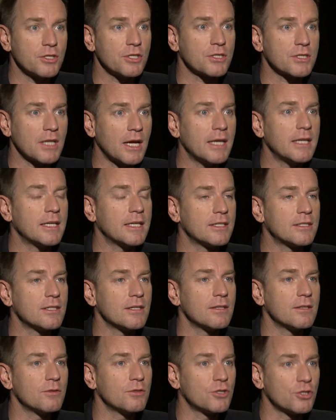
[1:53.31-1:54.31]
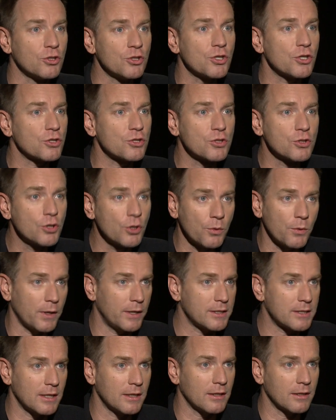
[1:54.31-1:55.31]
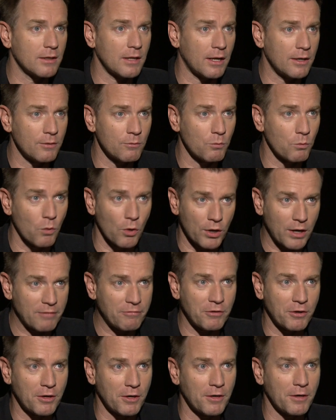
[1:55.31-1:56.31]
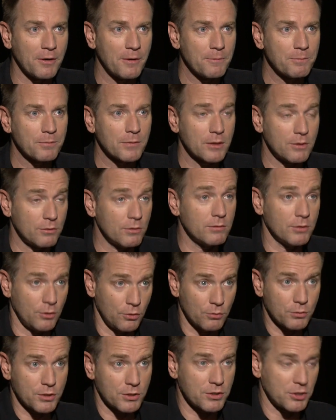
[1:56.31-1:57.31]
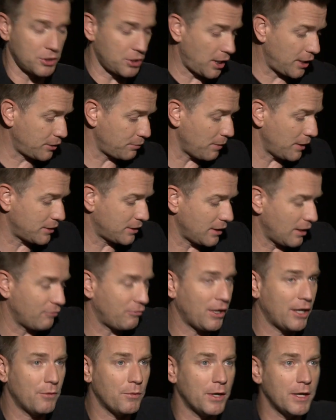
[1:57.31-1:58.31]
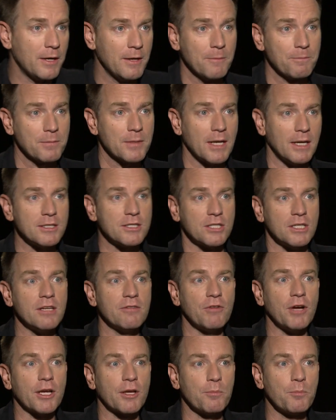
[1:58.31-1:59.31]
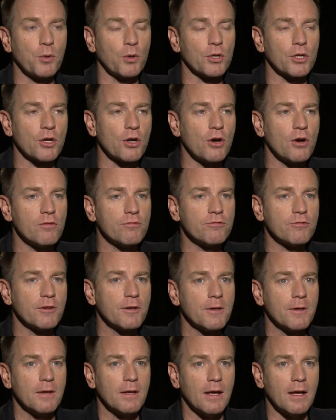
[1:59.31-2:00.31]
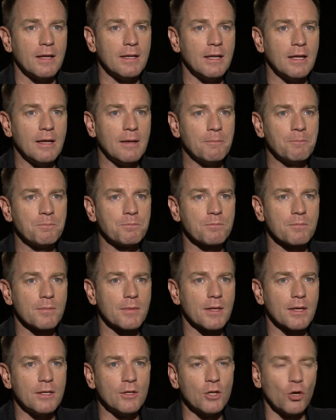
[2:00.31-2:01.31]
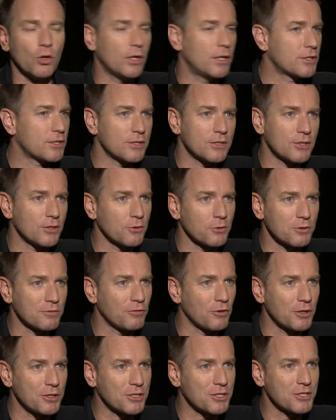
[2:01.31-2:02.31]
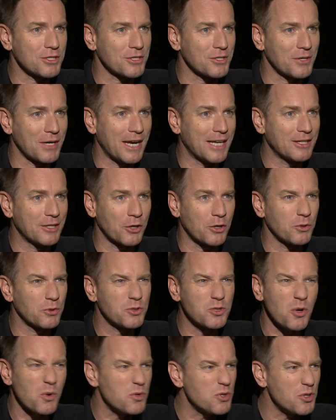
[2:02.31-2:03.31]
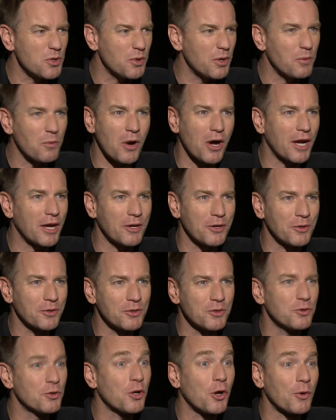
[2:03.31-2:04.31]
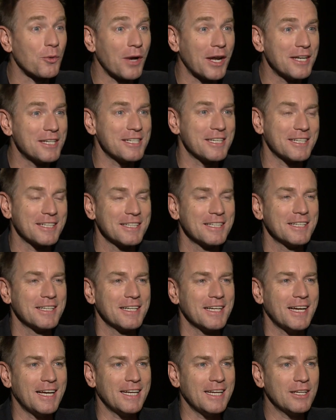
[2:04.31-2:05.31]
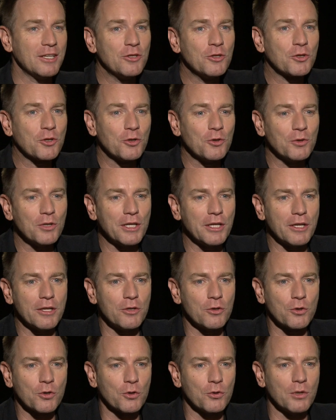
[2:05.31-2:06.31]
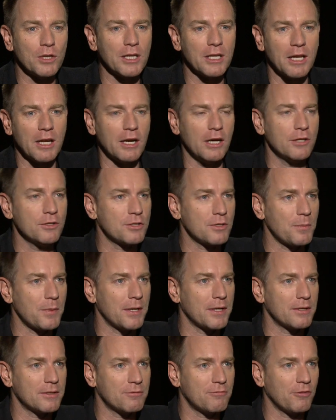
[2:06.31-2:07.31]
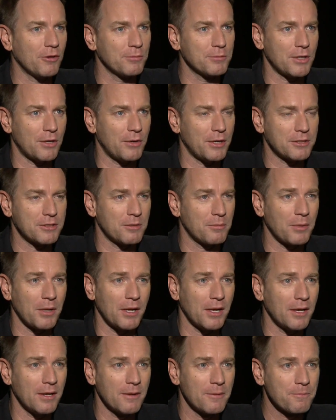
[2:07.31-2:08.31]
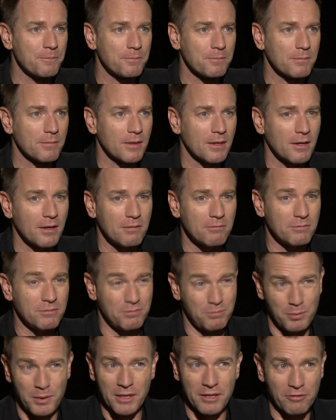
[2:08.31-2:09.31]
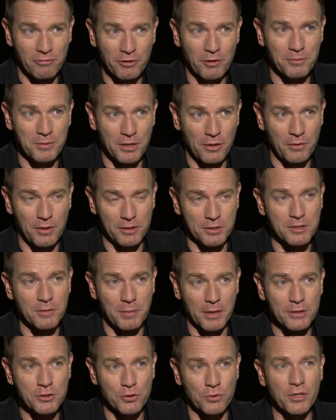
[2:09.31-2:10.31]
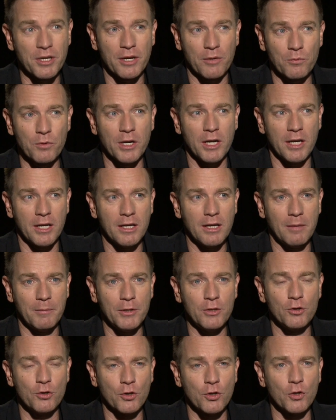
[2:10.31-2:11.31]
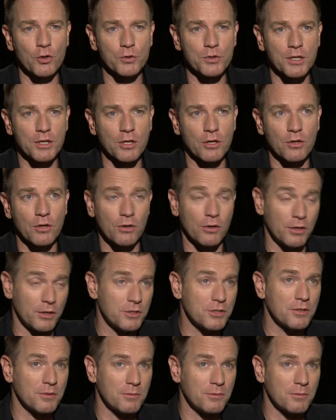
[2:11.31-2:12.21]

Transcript: decided to just do it and whatever, you know, to suggest myself anyway, and see if I could pull it off. And not listen to those voices in your head that go, don't do it, why are you not ready? And you can only learn to be a film director by being a film director, by doing it really. I mean, you can go to college